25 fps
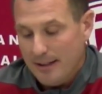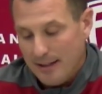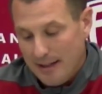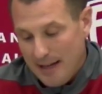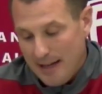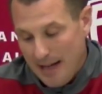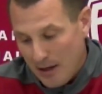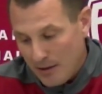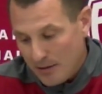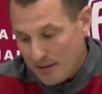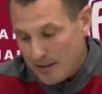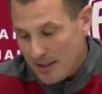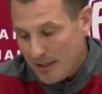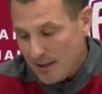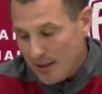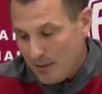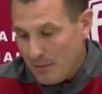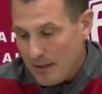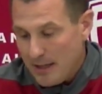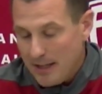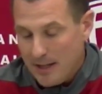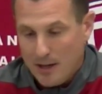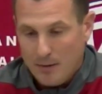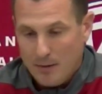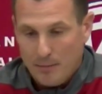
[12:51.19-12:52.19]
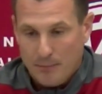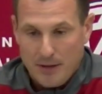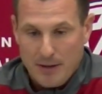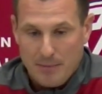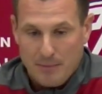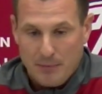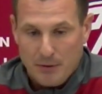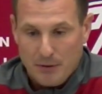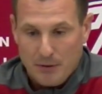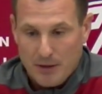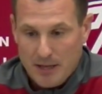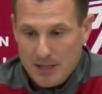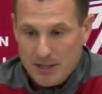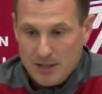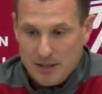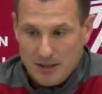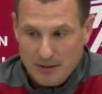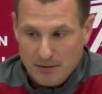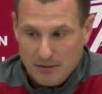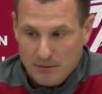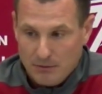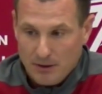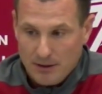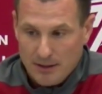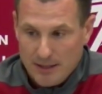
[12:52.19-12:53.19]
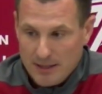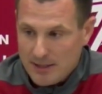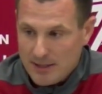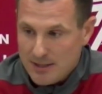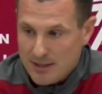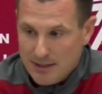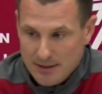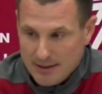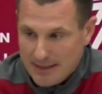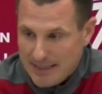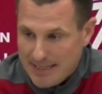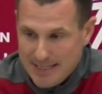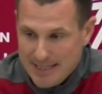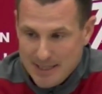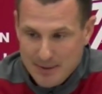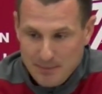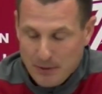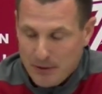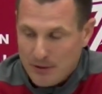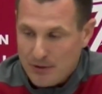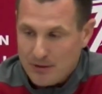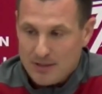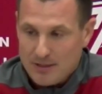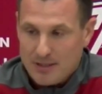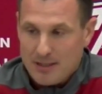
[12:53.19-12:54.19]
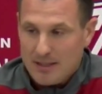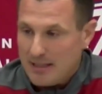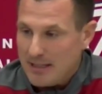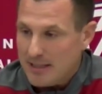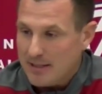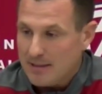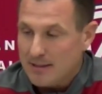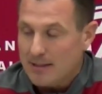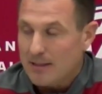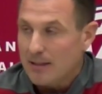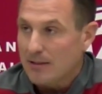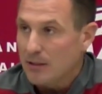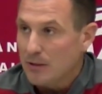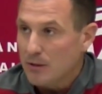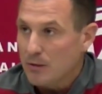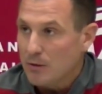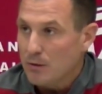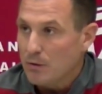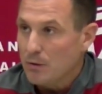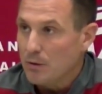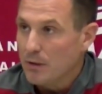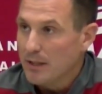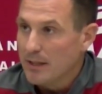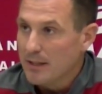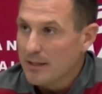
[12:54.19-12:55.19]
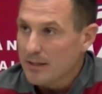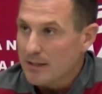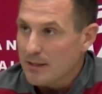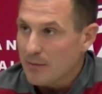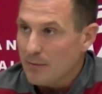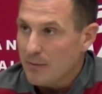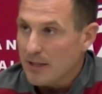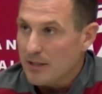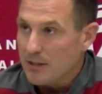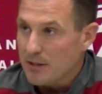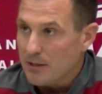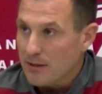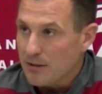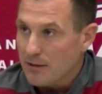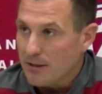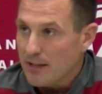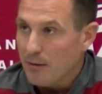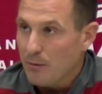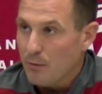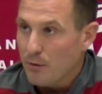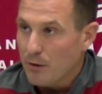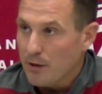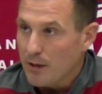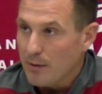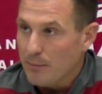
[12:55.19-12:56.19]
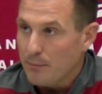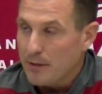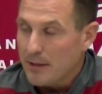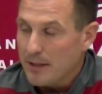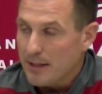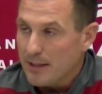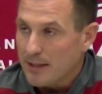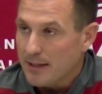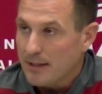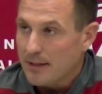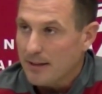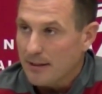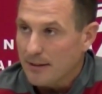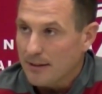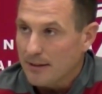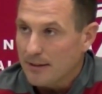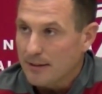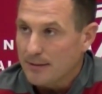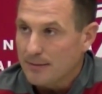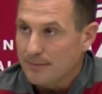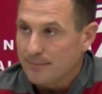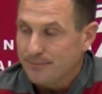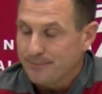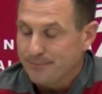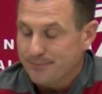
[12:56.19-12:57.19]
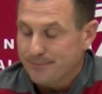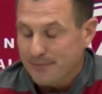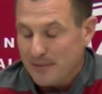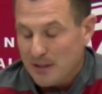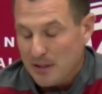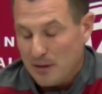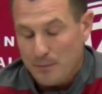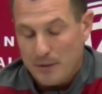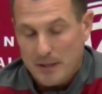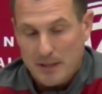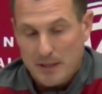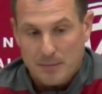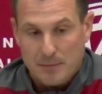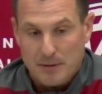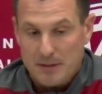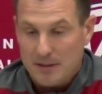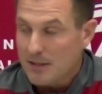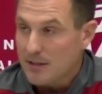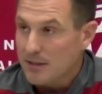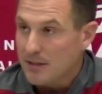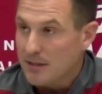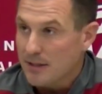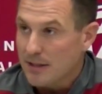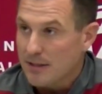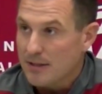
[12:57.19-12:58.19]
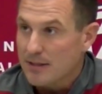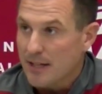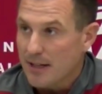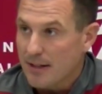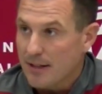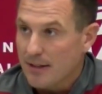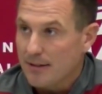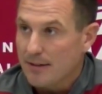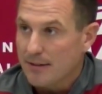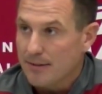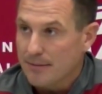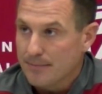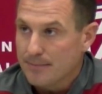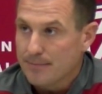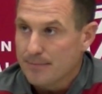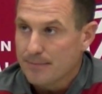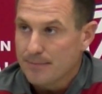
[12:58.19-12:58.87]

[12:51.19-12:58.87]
Now it's going to be in our preparation of what each person needs to do to make sure that we're at peak peak position on Saturday.